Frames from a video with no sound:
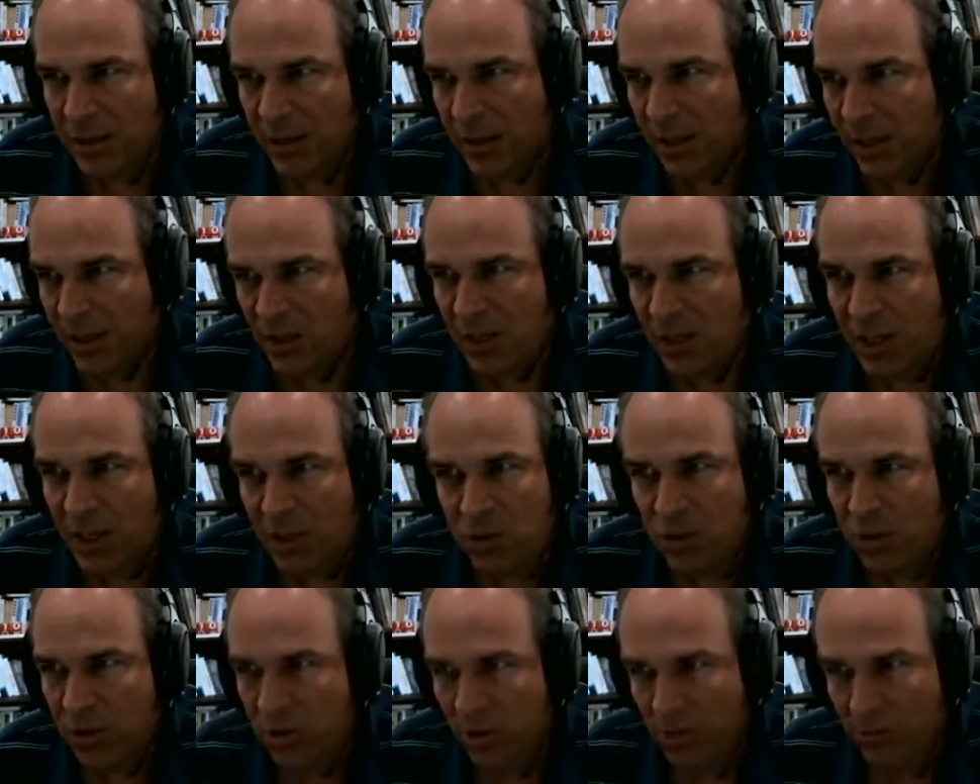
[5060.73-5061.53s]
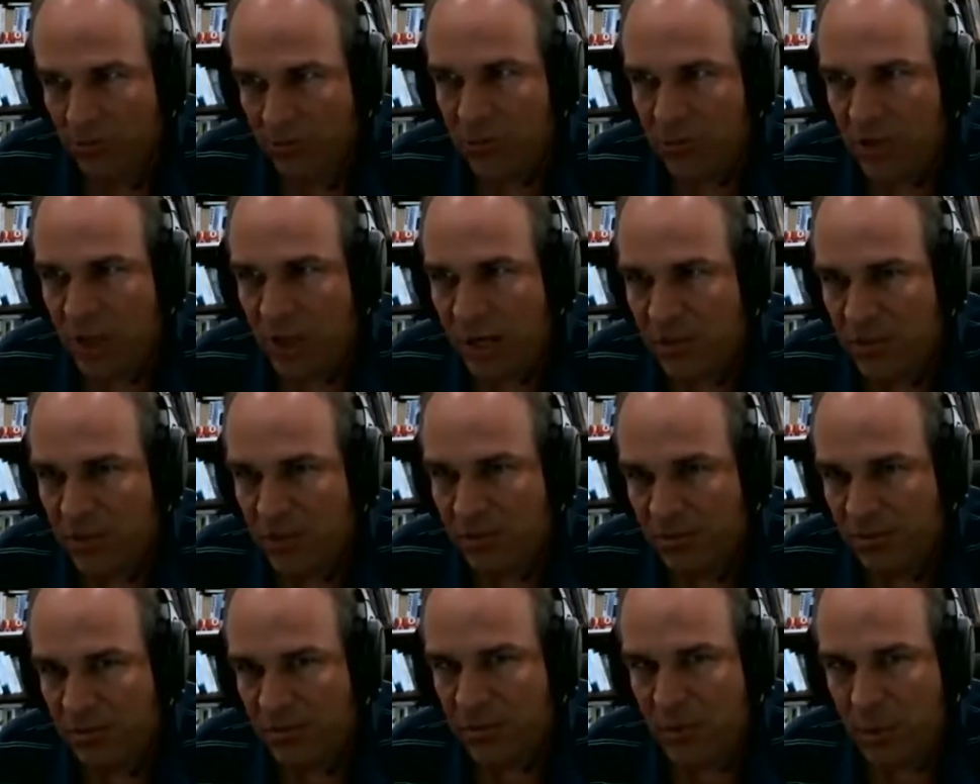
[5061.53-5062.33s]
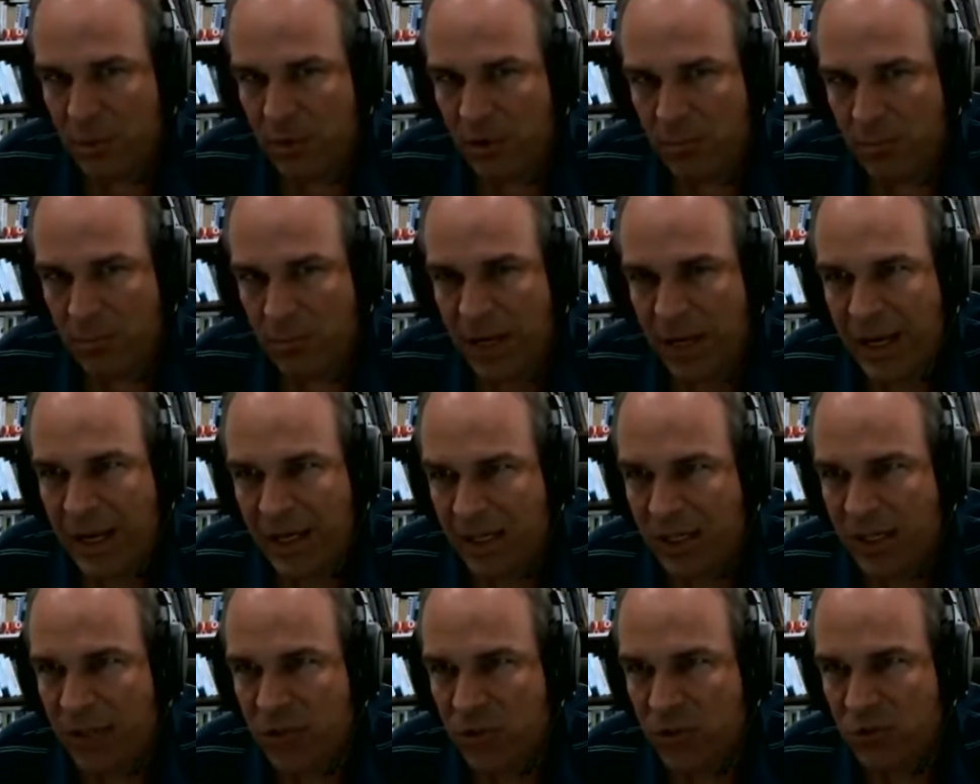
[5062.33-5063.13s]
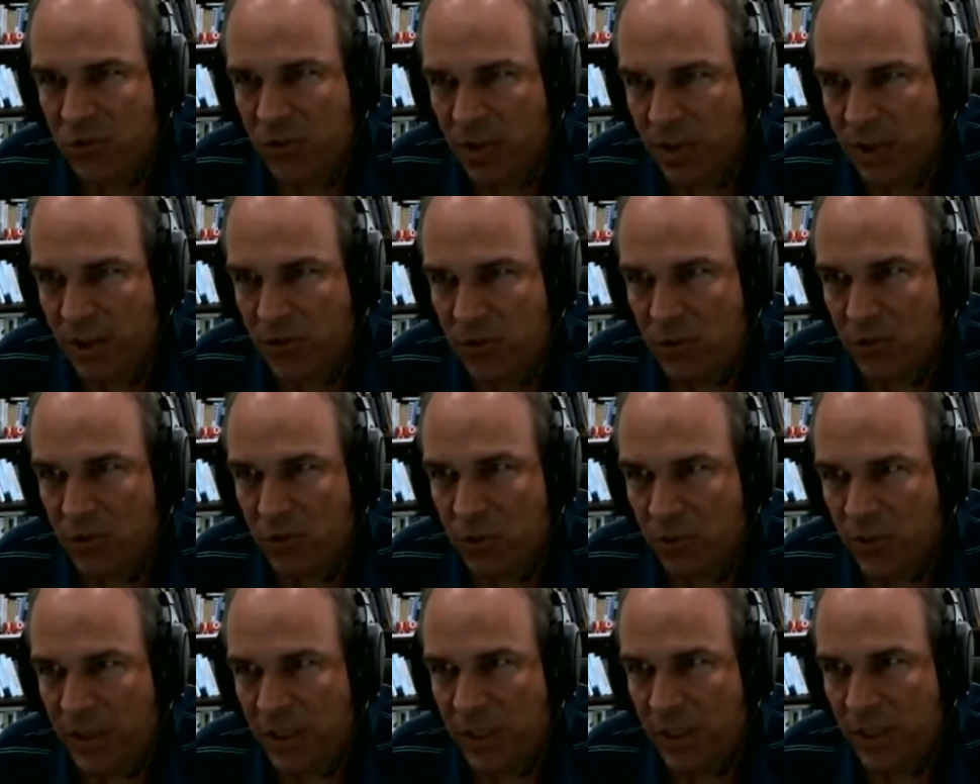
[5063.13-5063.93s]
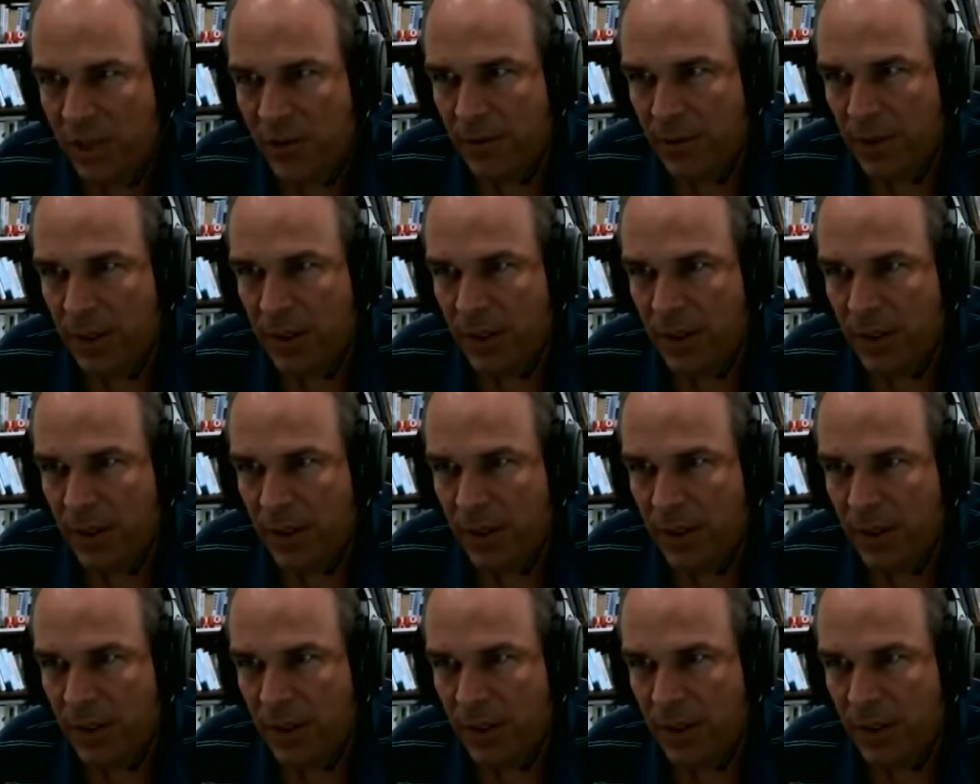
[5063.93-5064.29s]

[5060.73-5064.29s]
extension of that very bad history that's already